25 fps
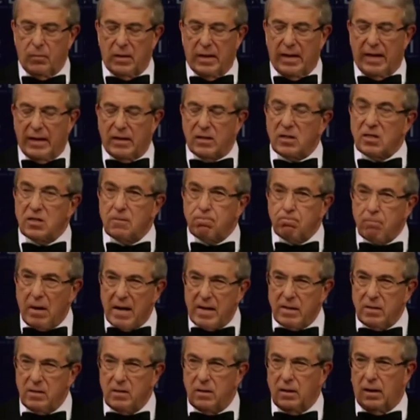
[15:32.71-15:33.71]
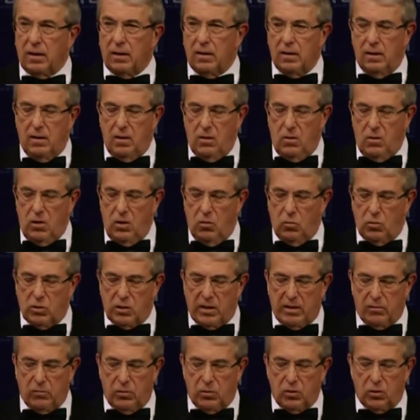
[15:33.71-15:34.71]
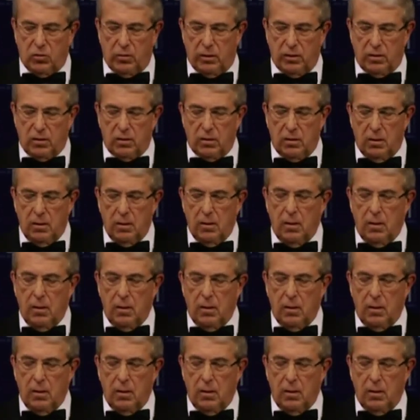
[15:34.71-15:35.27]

expanding in new territories,